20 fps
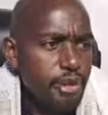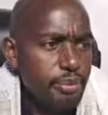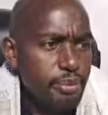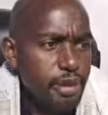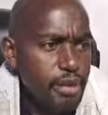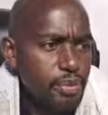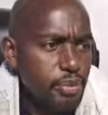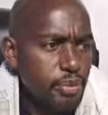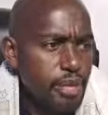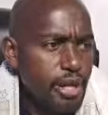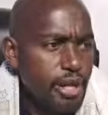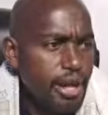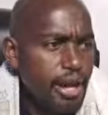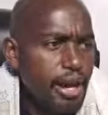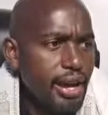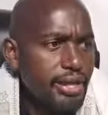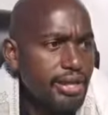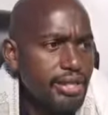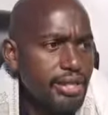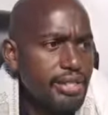But when I
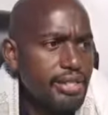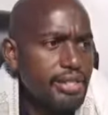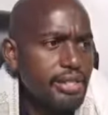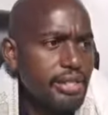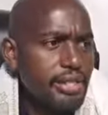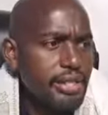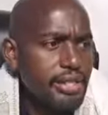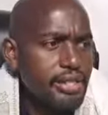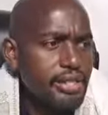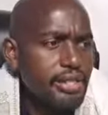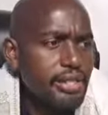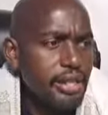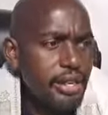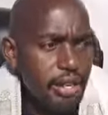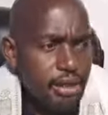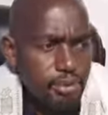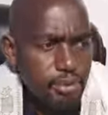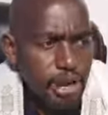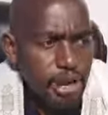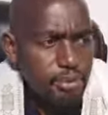had eaten it,
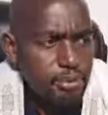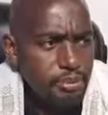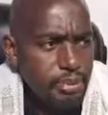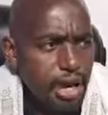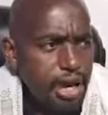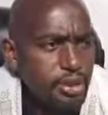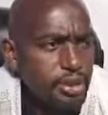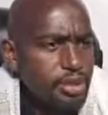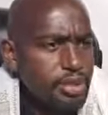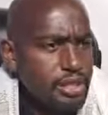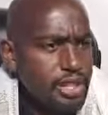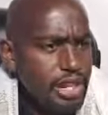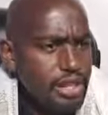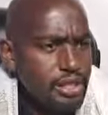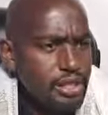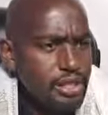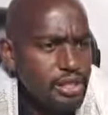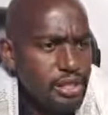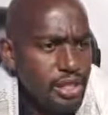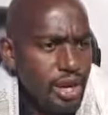my mouth
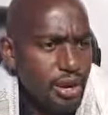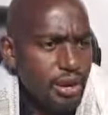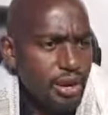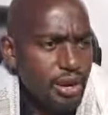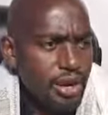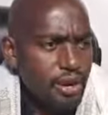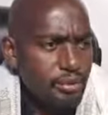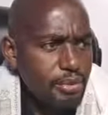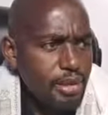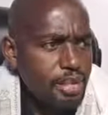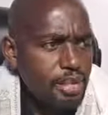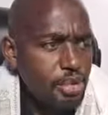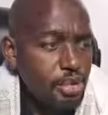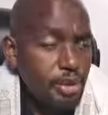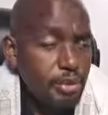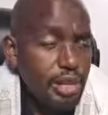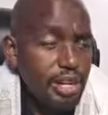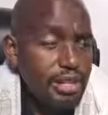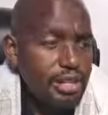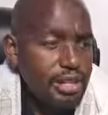turned sour, my
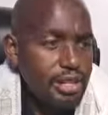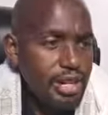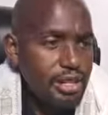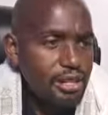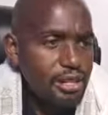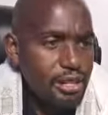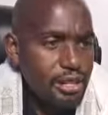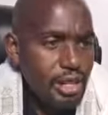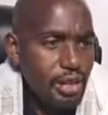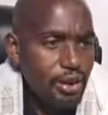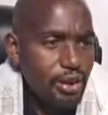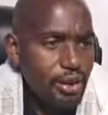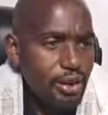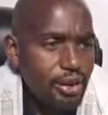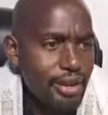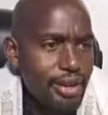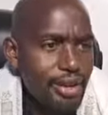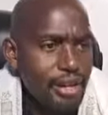stomach turned sour.